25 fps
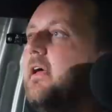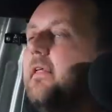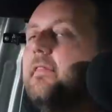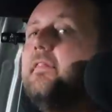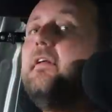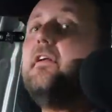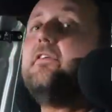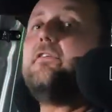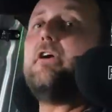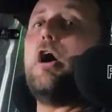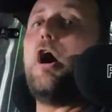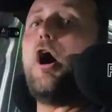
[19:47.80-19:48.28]

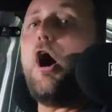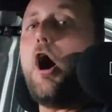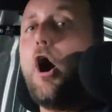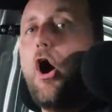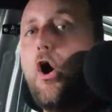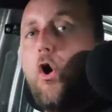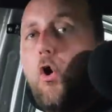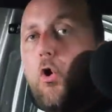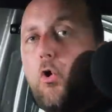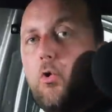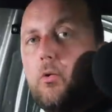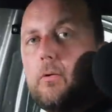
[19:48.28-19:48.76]
This
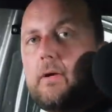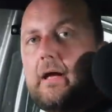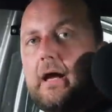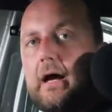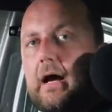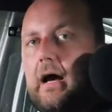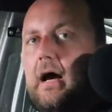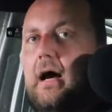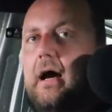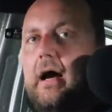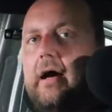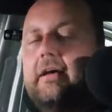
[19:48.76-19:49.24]
whole
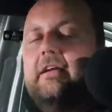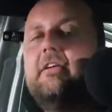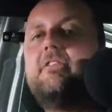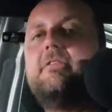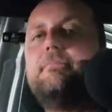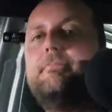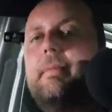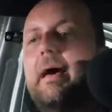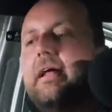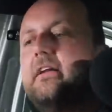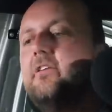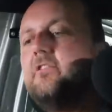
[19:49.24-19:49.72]
car is
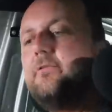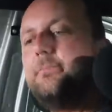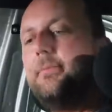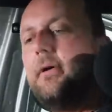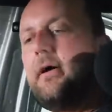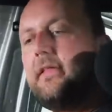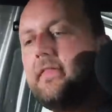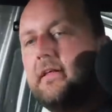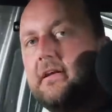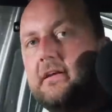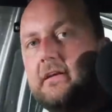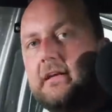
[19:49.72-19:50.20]
managed
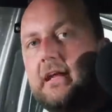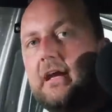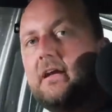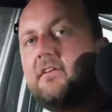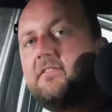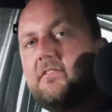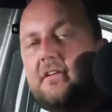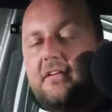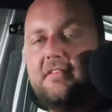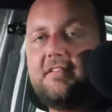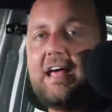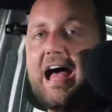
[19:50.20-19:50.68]
by the
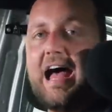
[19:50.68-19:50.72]
Nexus